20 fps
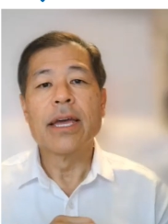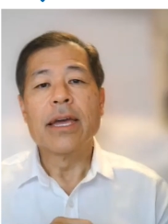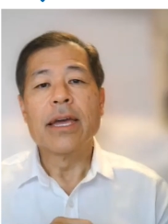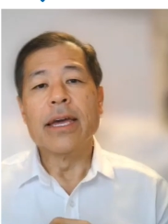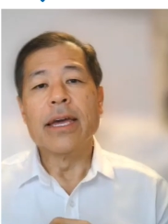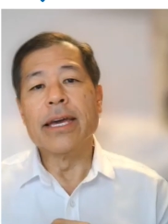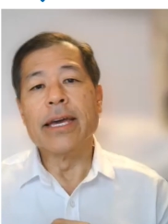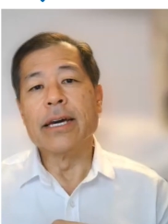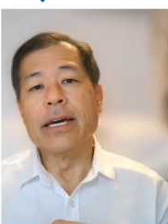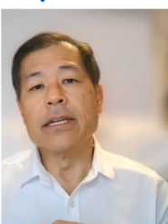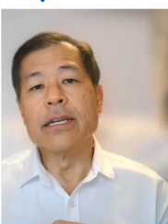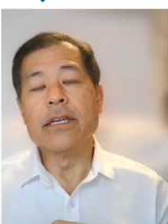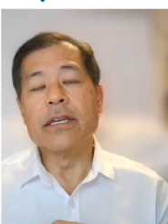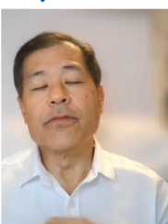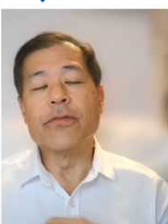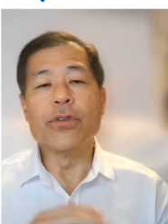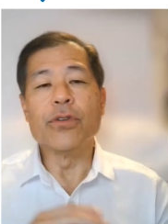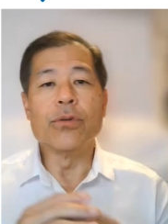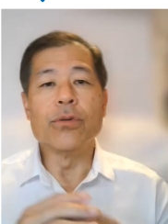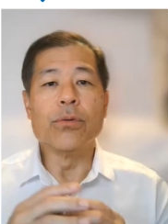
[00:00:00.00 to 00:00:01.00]
And
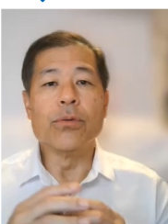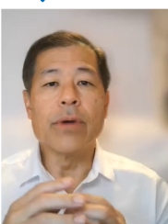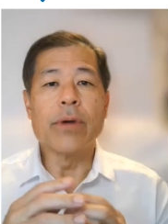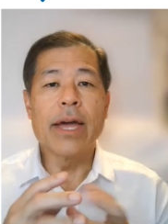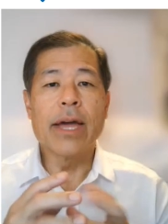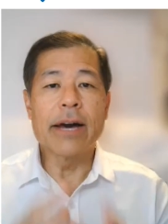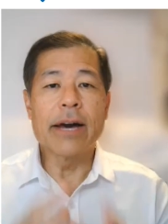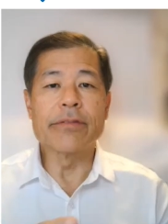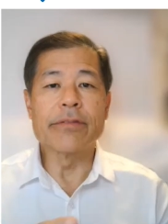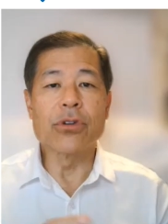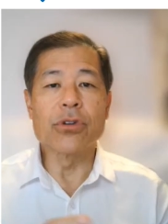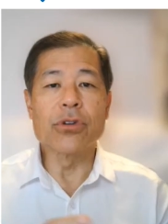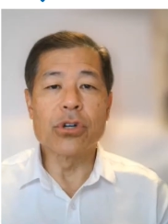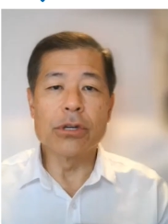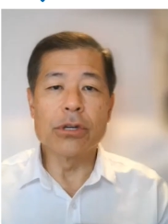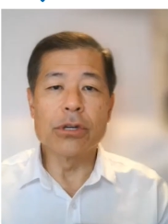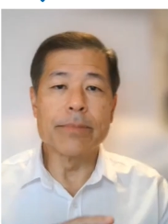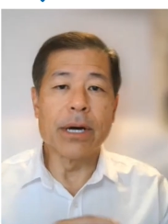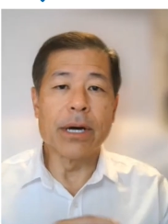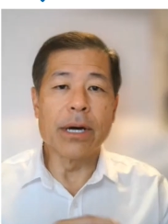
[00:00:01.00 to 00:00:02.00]
if you haven't
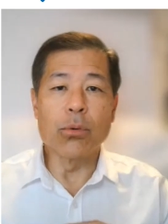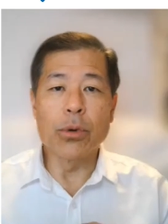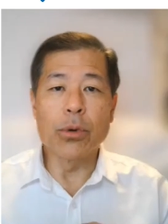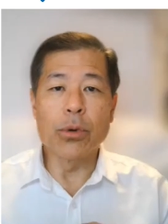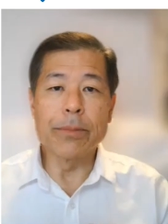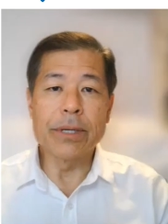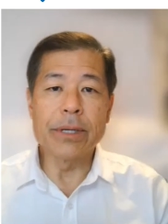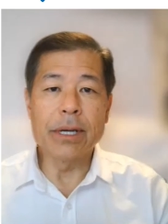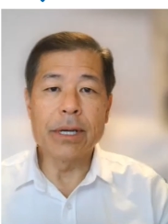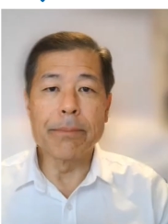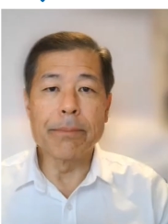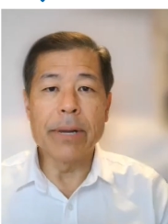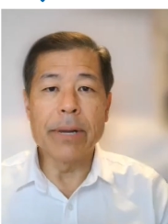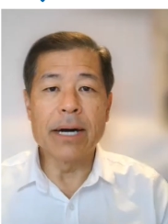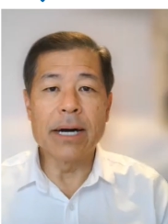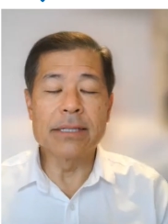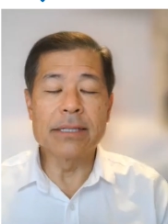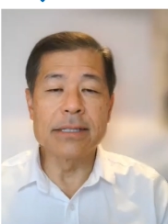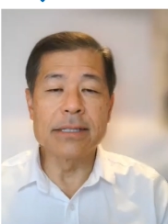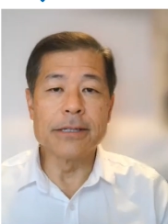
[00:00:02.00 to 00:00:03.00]
heard about warming your
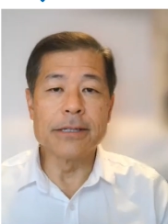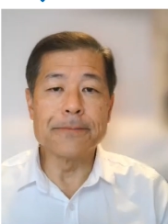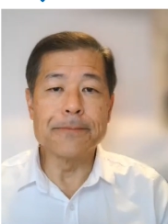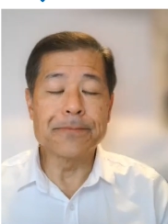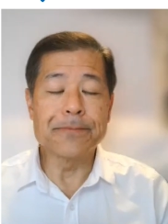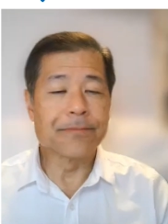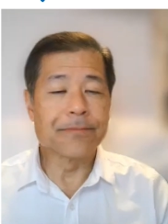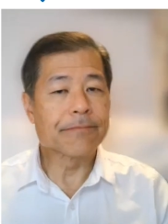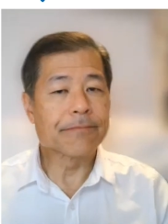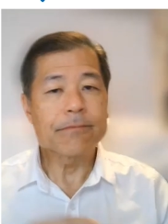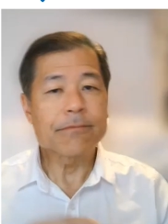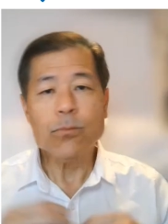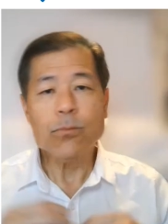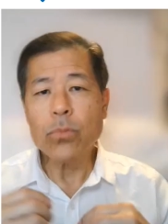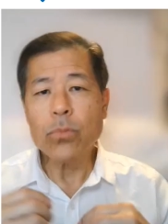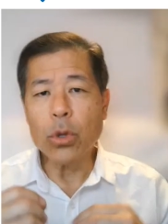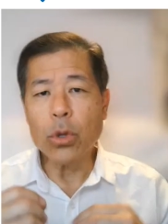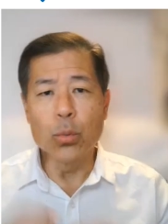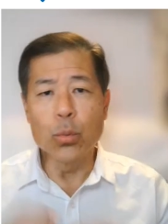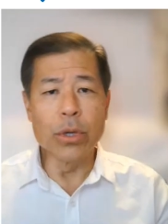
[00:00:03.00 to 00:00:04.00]
composite,
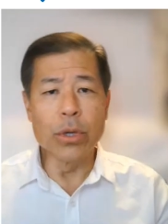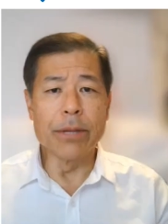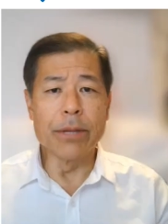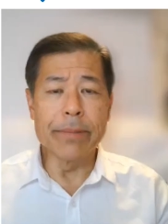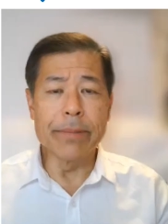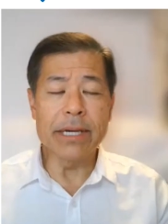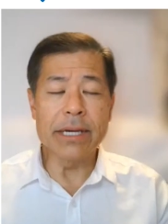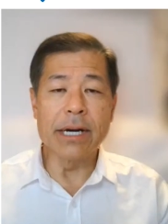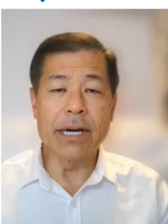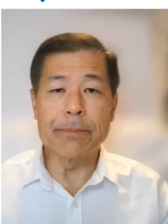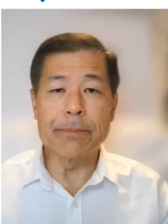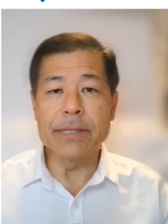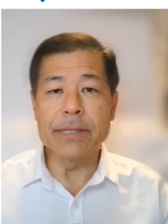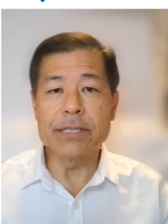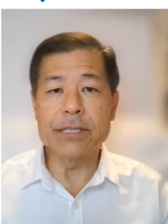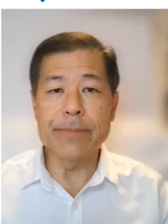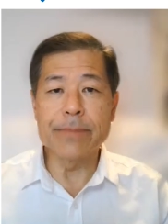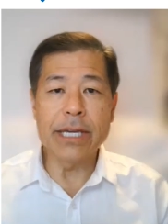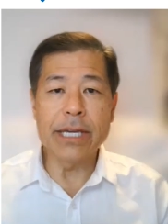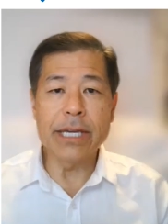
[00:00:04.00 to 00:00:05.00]
one of the big
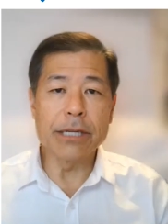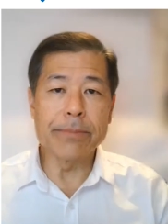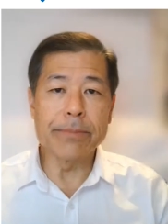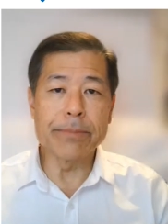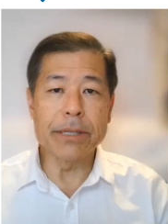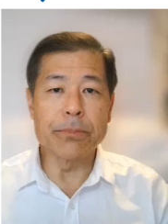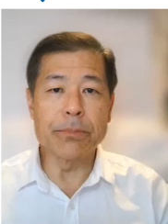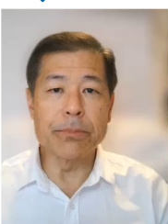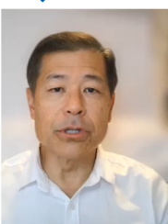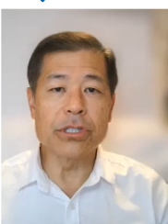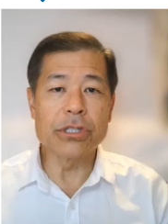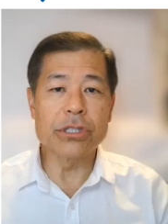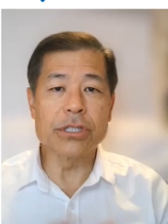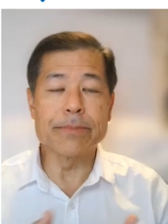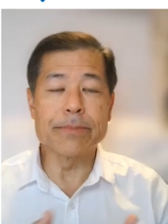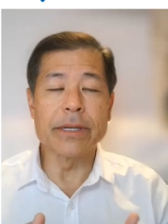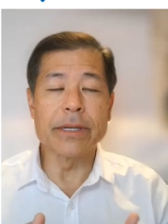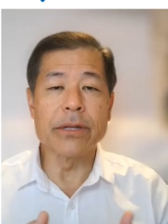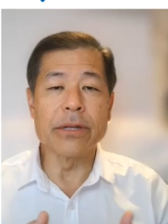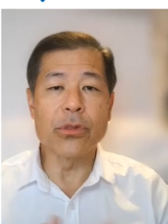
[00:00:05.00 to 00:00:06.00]
companies making a big push
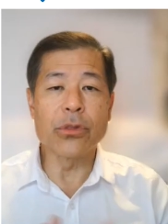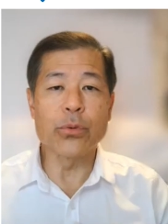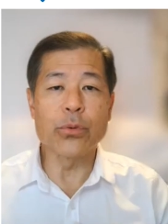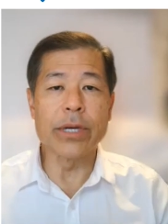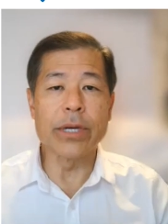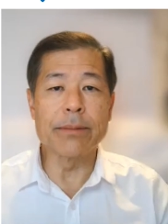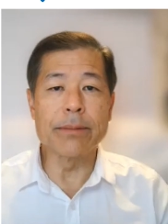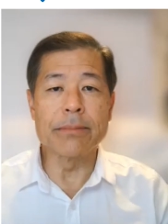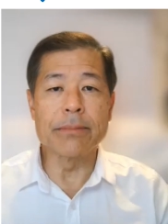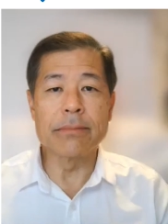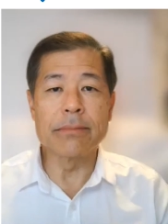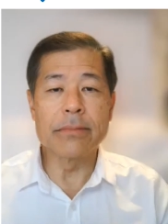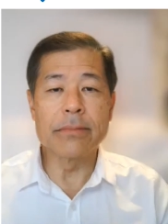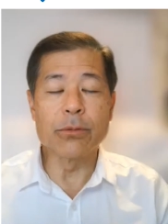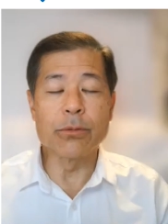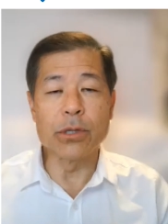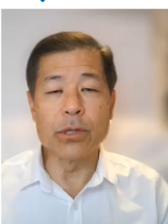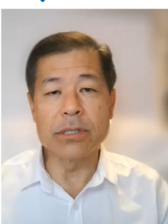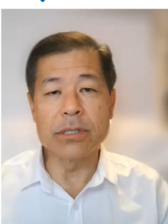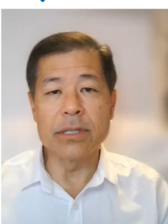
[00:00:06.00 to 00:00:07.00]
has been 3M
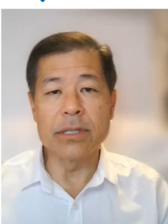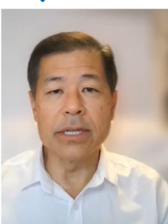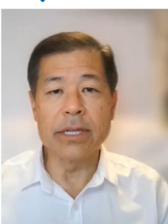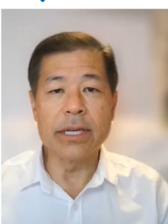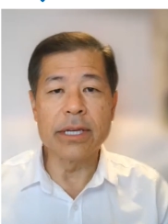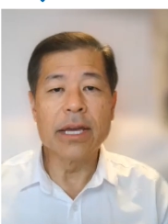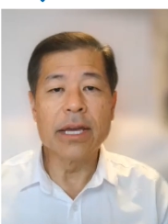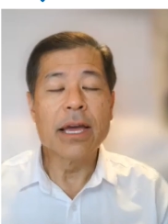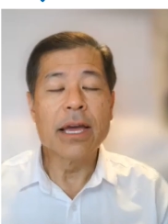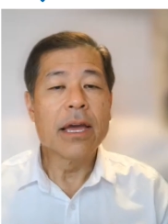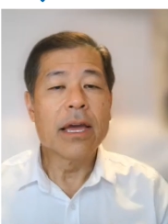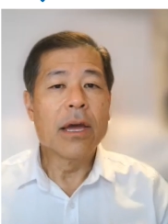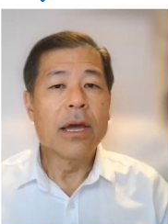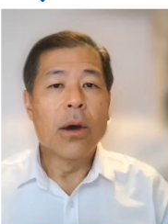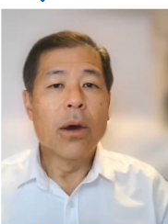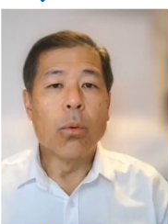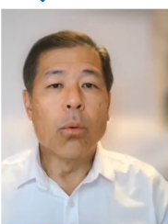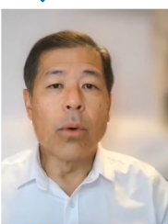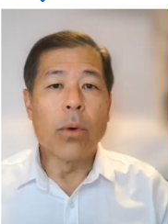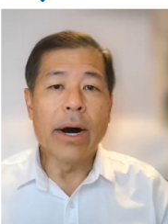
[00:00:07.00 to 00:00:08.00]
recently.
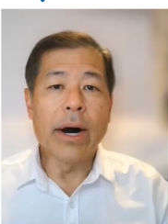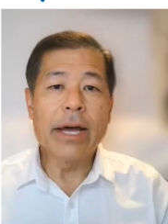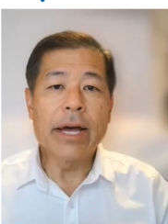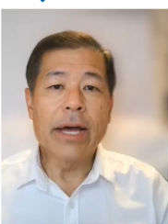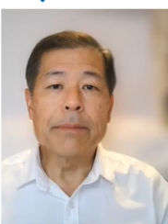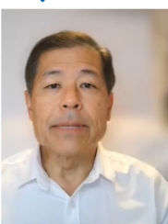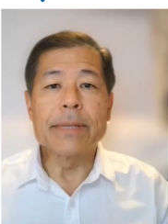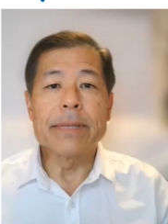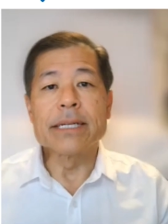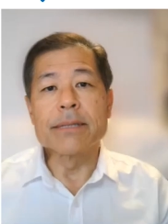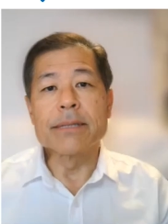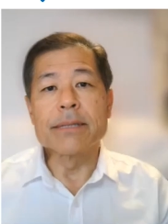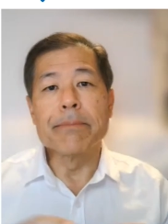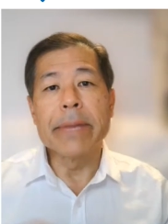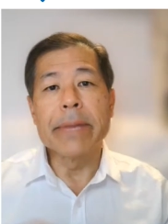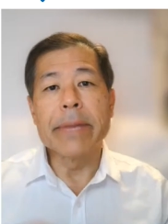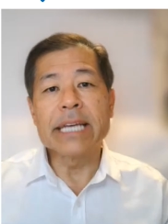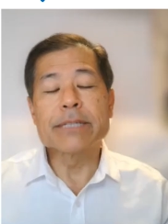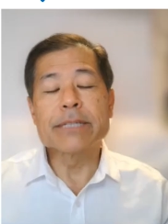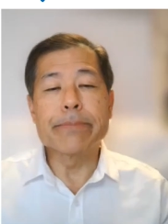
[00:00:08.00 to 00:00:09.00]
Why? Because it
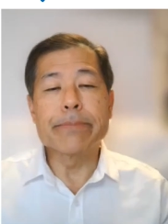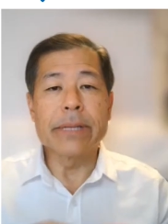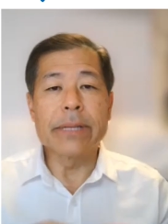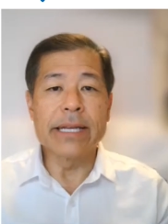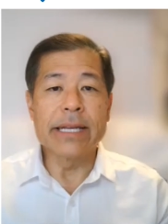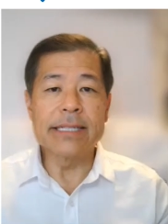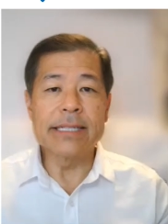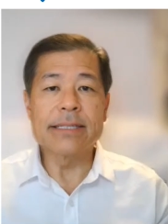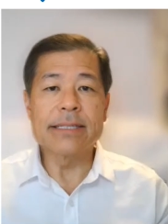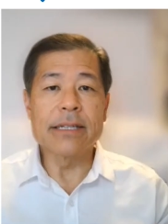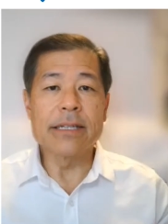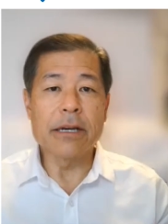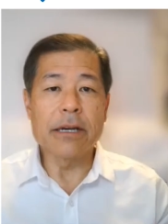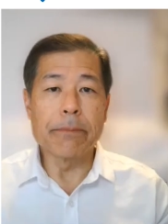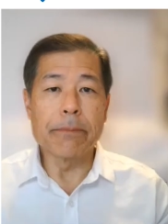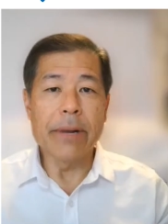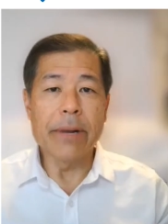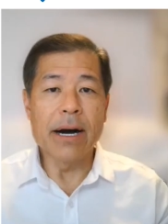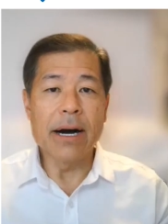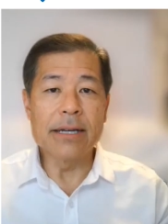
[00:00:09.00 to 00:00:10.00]
makes placing a
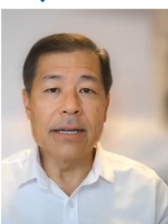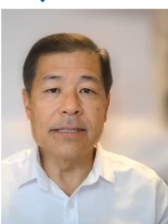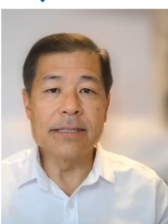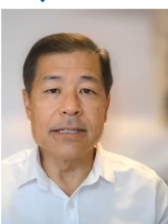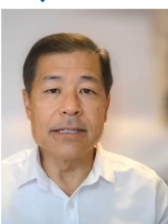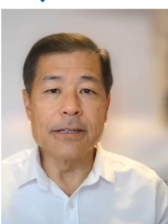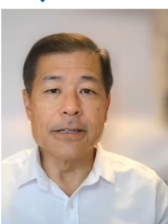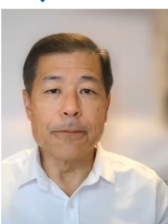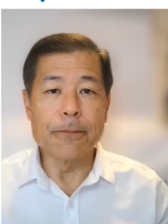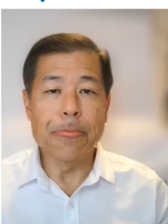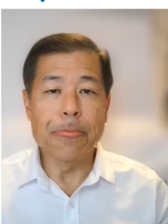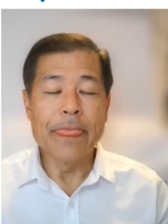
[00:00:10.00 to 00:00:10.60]
composite